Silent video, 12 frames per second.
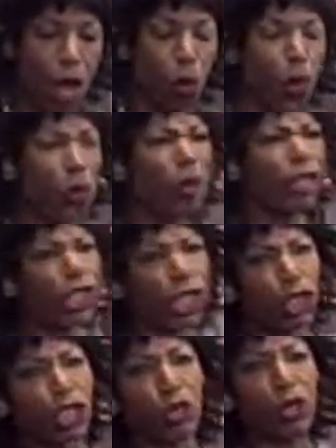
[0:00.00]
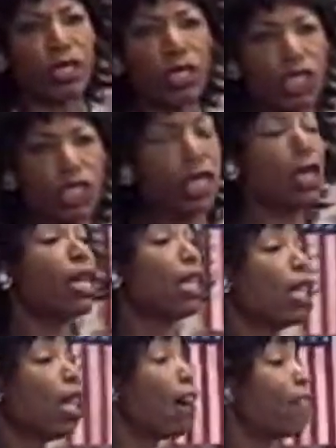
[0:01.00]
When we were children, she
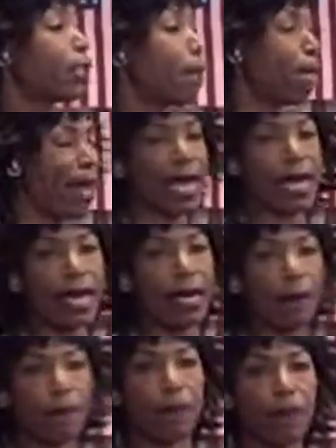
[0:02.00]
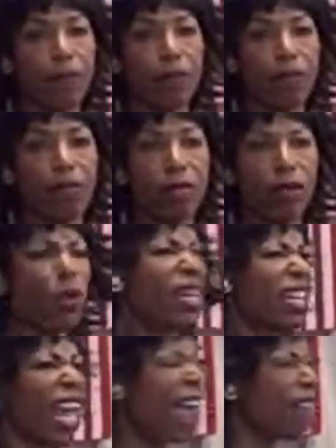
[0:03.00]
loved to bake. We
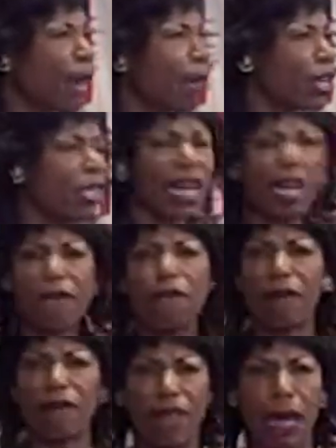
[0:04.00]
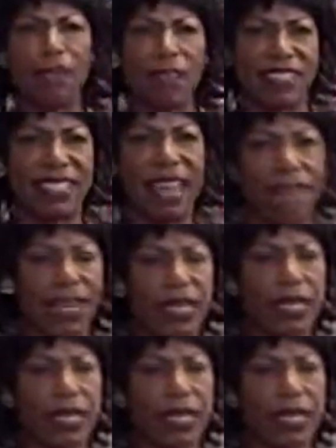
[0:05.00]
didn't have that much. I come from a family of 7.